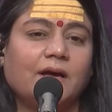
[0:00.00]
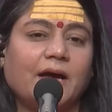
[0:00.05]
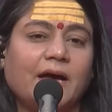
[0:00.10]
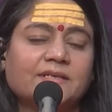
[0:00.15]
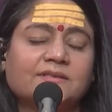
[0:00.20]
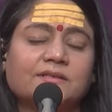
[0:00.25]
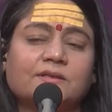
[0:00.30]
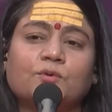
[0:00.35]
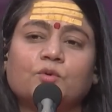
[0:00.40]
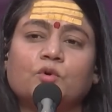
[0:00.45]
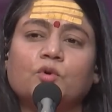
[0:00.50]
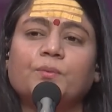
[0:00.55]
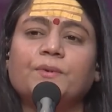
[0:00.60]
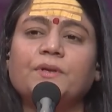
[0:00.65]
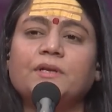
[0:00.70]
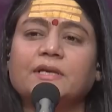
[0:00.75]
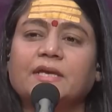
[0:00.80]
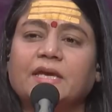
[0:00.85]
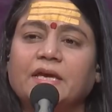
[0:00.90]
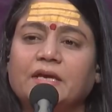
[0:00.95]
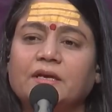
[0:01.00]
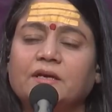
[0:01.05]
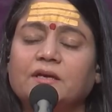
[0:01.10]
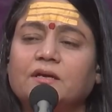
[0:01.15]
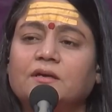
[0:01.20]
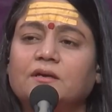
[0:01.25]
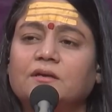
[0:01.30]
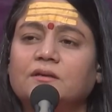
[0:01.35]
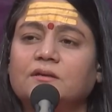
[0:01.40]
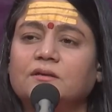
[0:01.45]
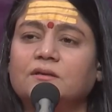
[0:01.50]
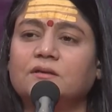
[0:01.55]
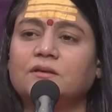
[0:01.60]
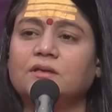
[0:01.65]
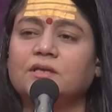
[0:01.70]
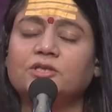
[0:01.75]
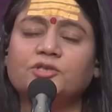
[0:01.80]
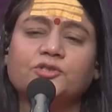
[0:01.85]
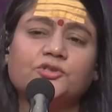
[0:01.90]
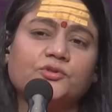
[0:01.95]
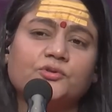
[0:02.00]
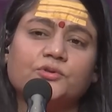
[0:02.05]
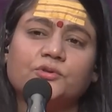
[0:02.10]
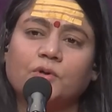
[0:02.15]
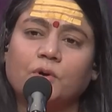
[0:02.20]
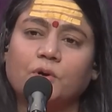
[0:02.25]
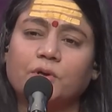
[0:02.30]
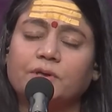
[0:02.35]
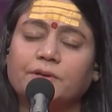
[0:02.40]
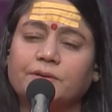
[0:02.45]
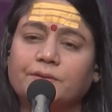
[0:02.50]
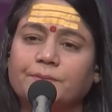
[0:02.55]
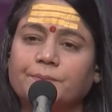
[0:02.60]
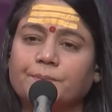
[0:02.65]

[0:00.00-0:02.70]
As a noble king, he should not.